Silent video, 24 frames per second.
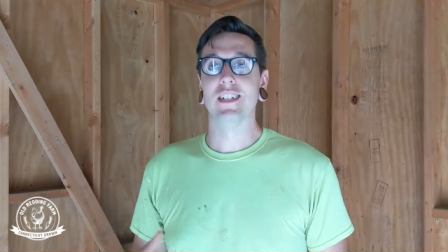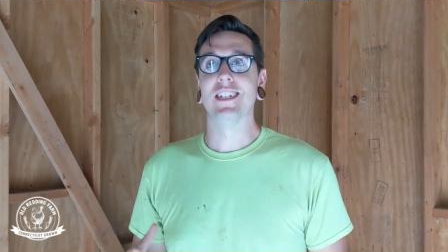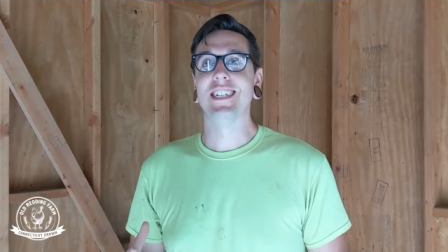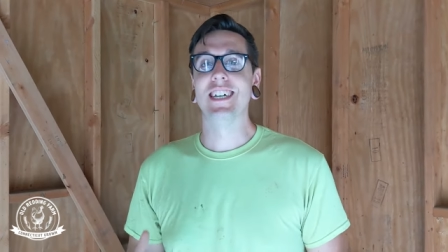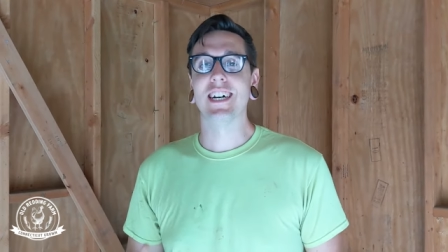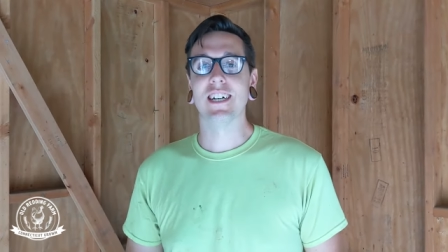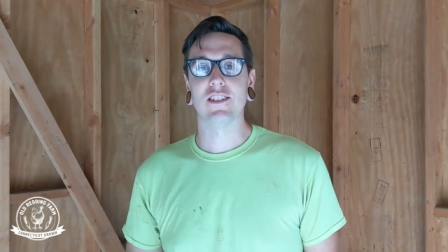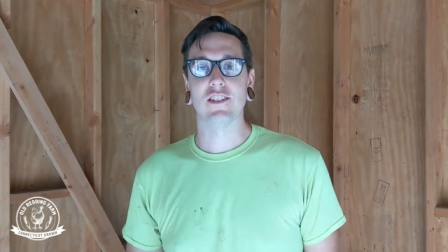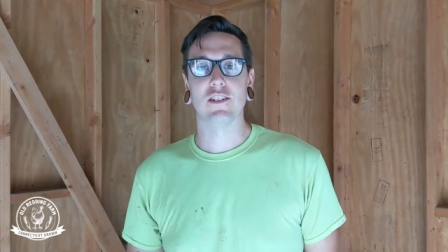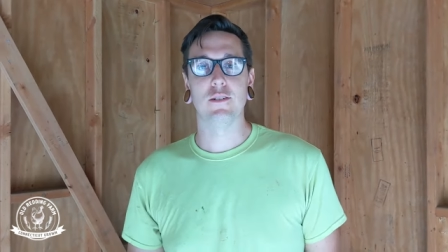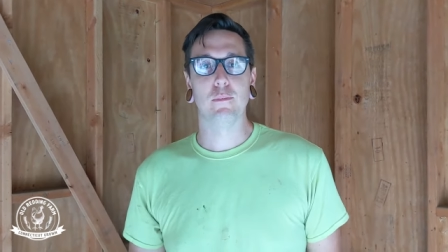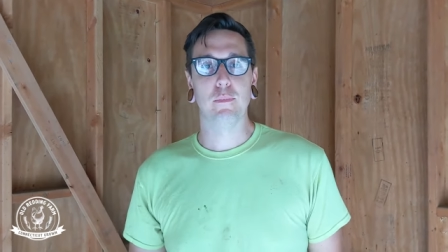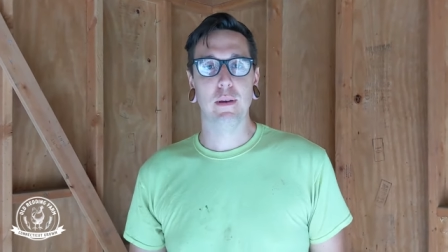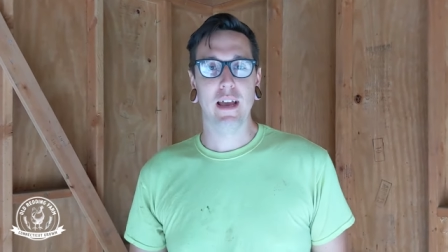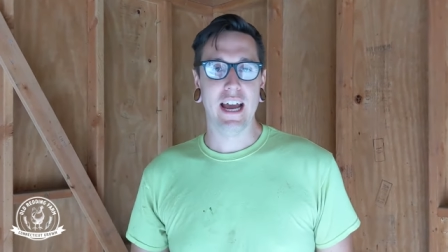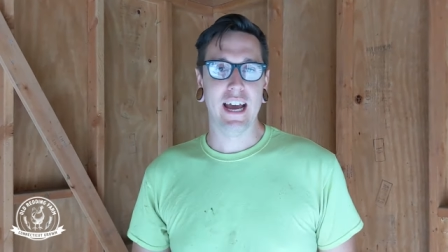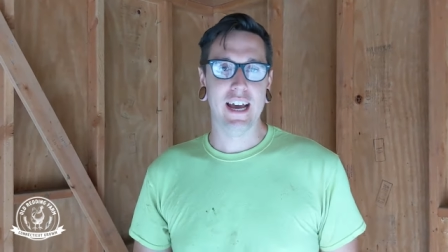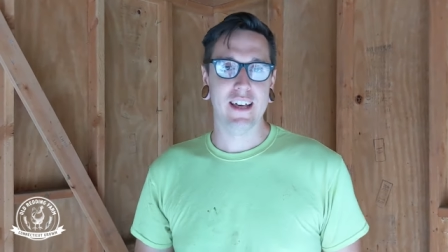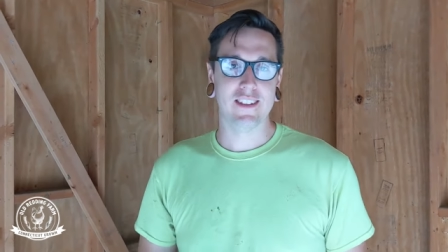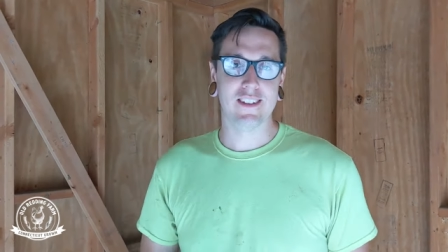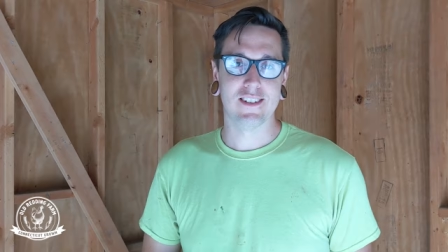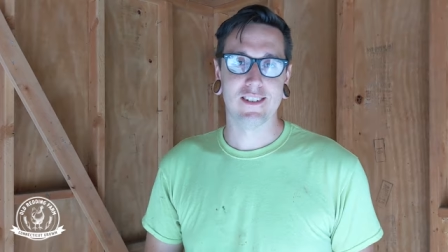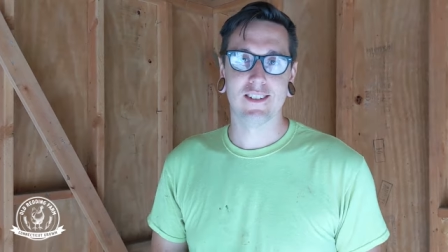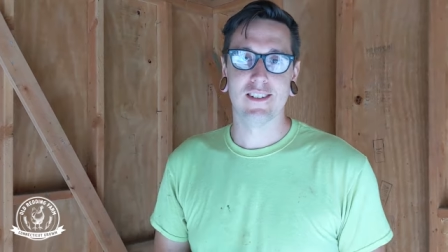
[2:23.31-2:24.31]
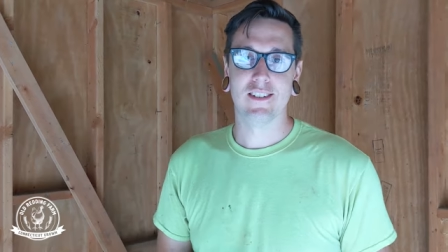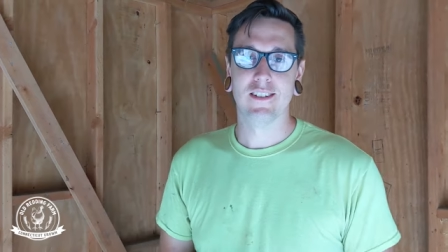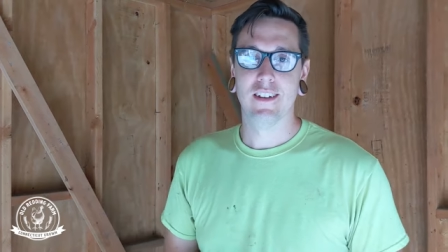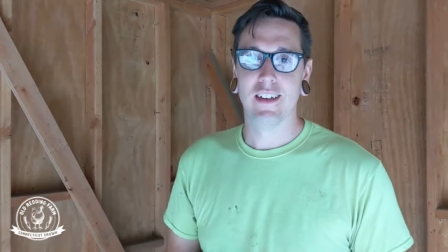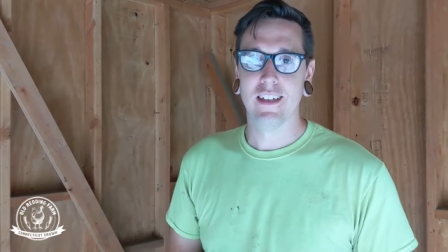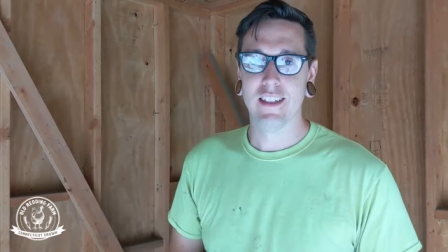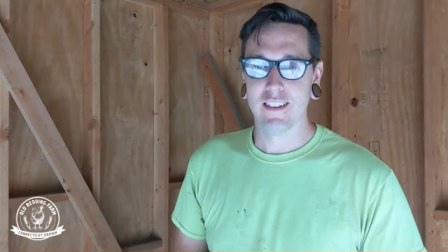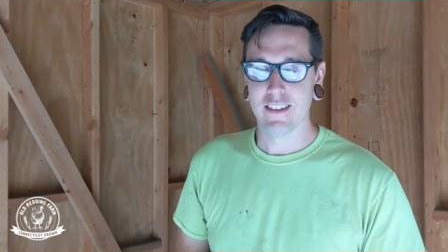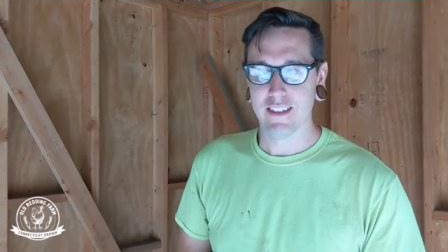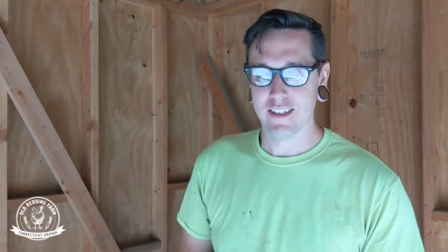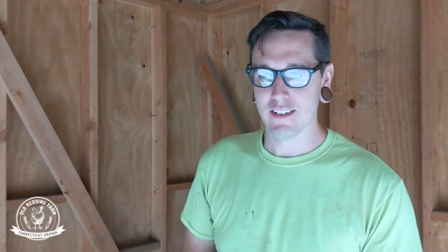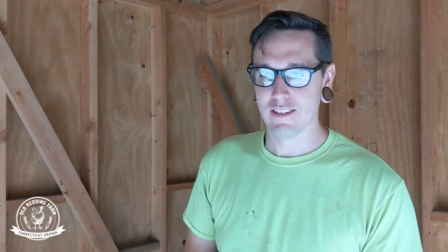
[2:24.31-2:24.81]
dust baths
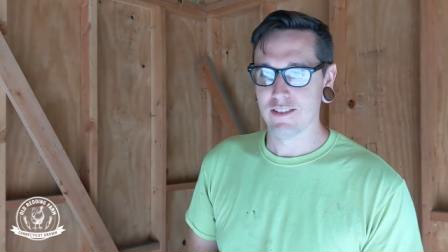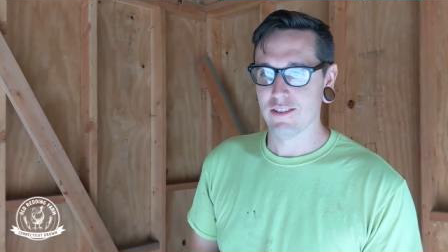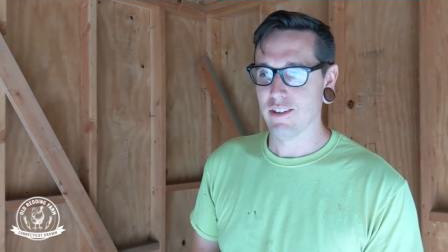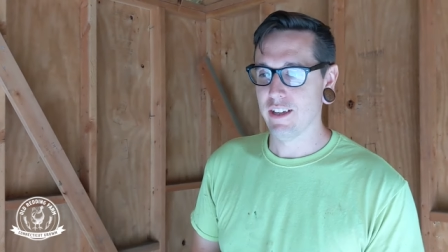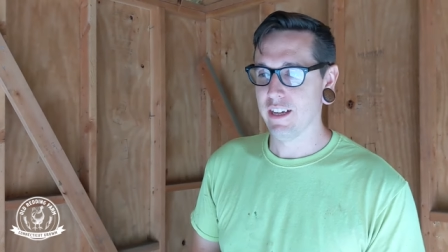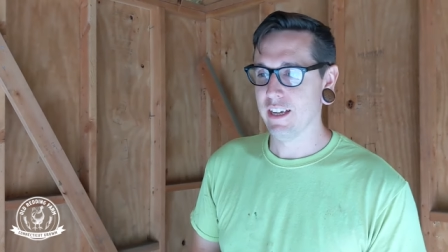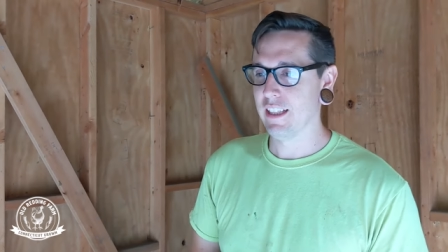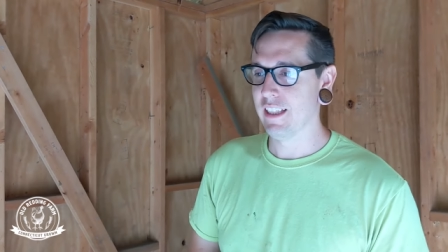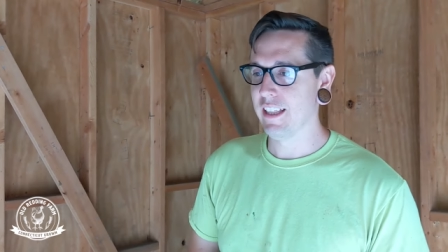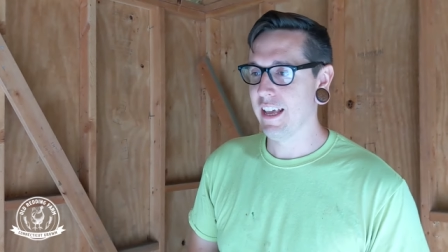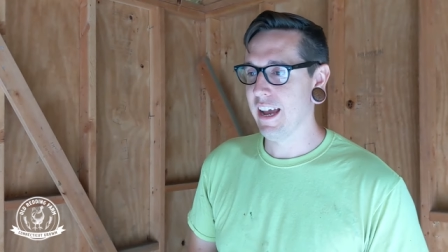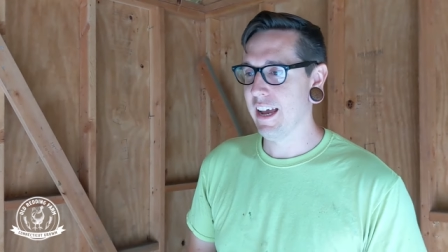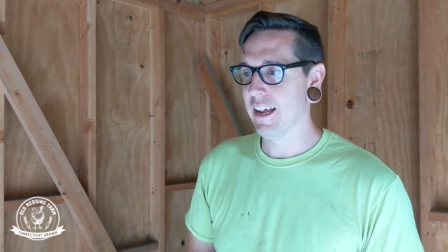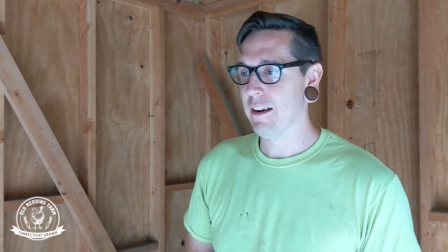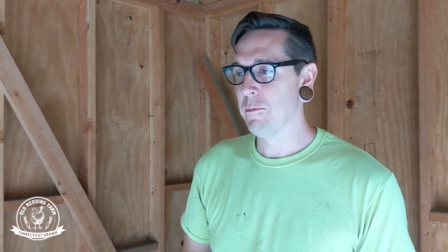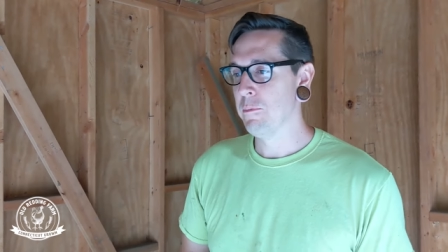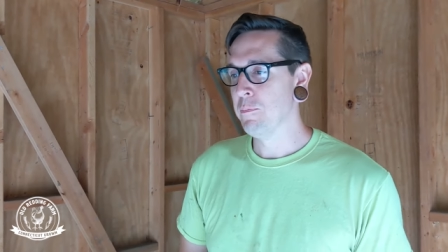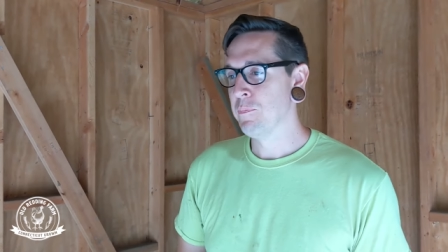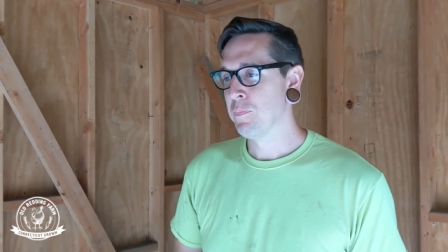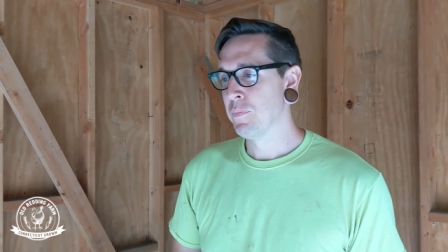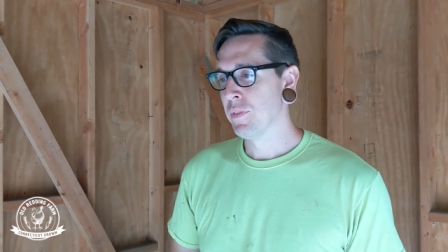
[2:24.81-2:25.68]
and things like that.